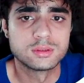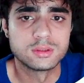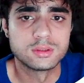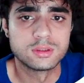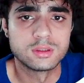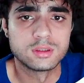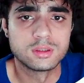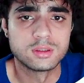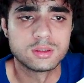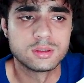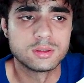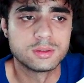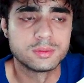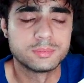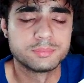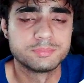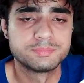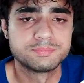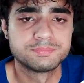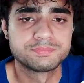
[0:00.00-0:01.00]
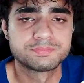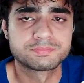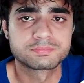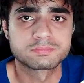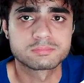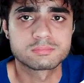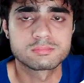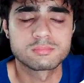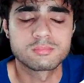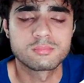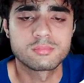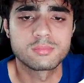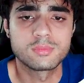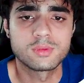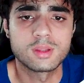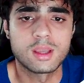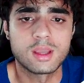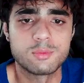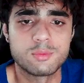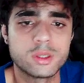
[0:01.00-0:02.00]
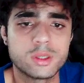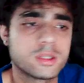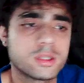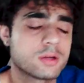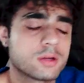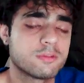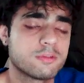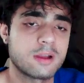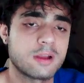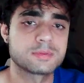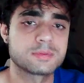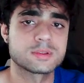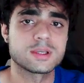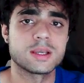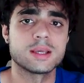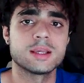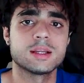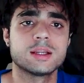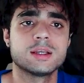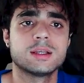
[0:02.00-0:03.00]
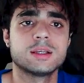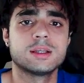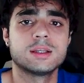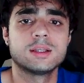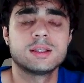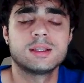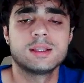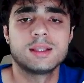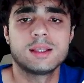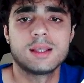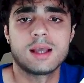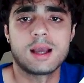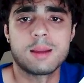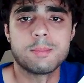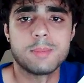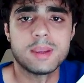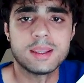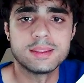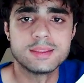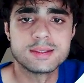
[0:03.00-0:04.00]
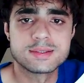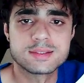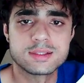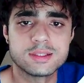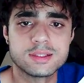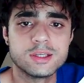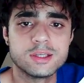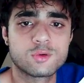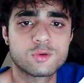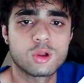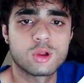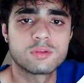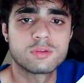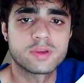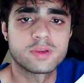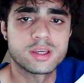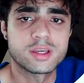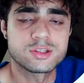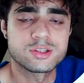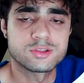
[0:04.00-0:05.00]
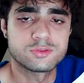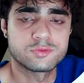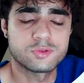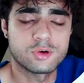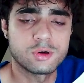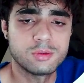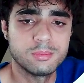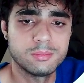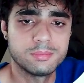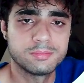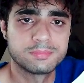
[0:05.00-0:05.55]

I went to their website. I made this lead qualification form,